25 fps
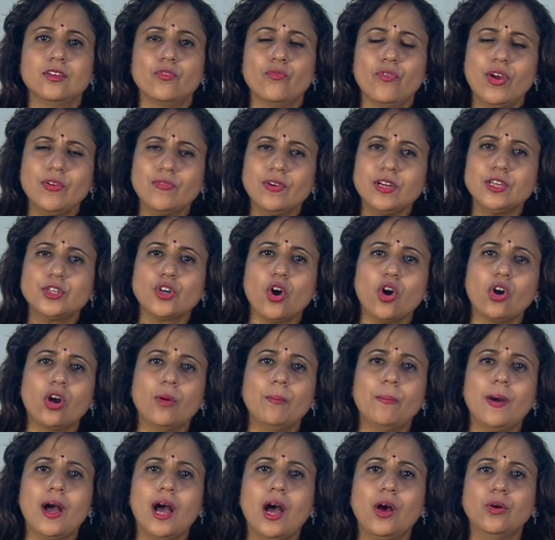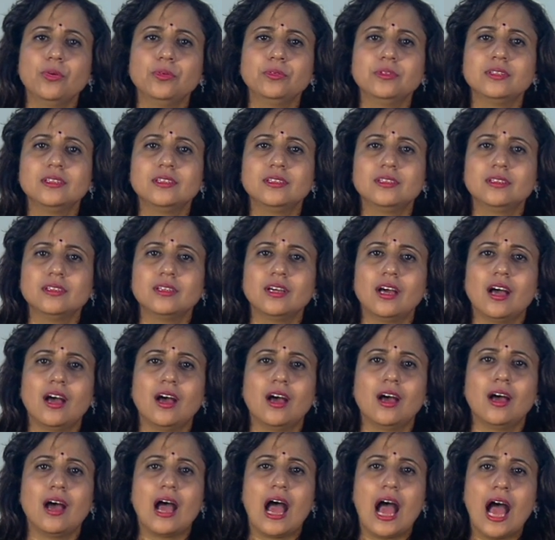When we talk about
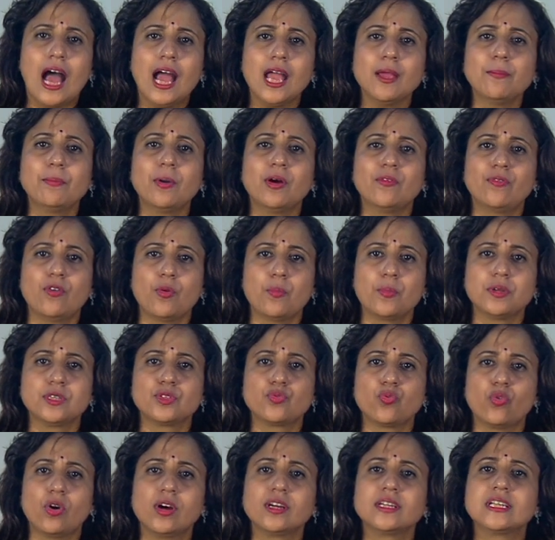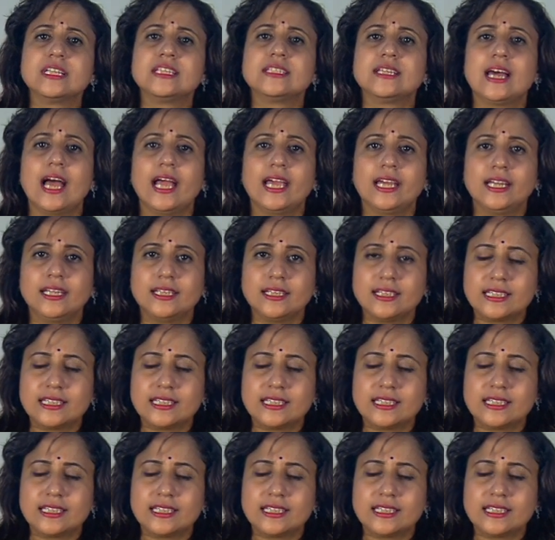a high performance work design